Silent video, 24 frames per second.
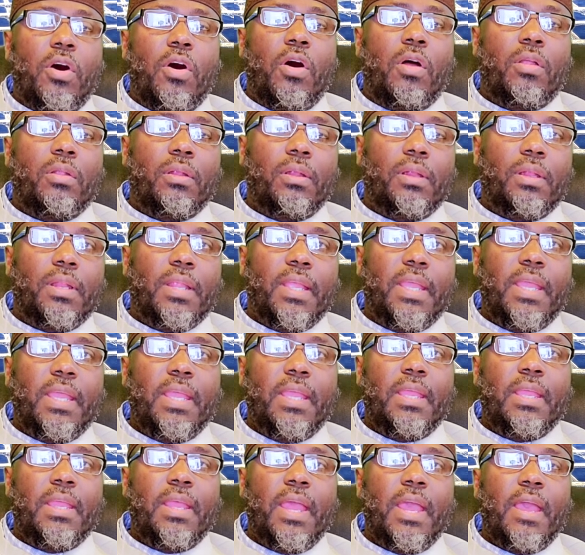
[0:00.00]

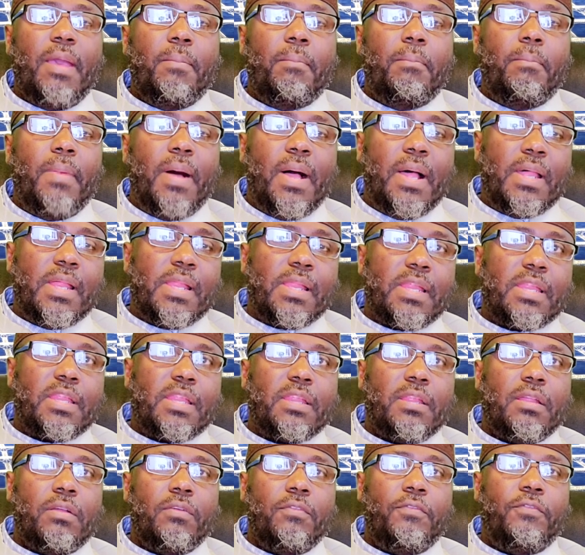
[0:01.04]
only a
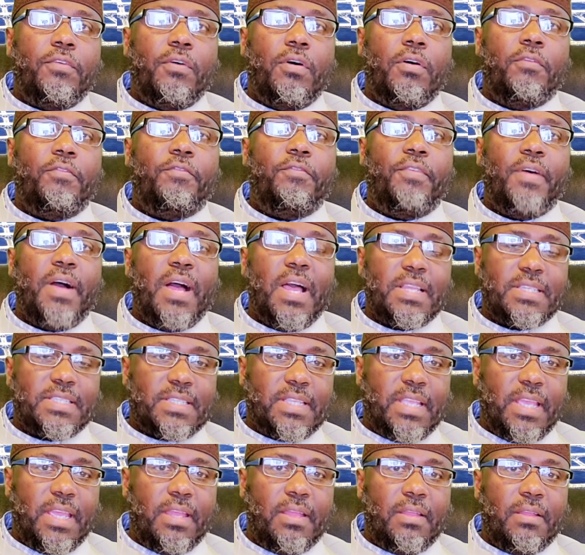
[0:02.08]
month for
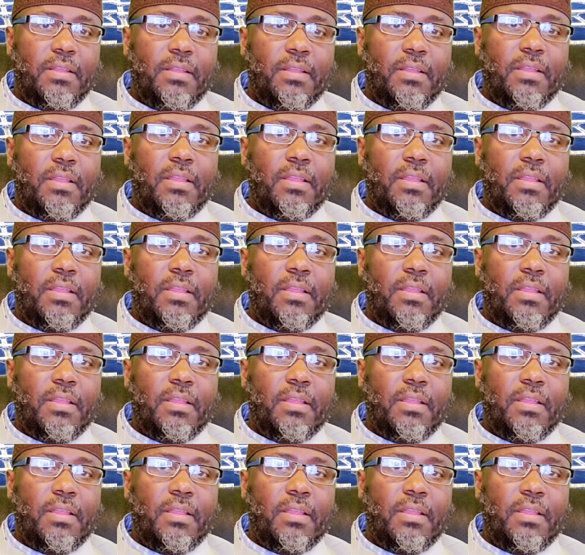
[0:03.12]
fasting,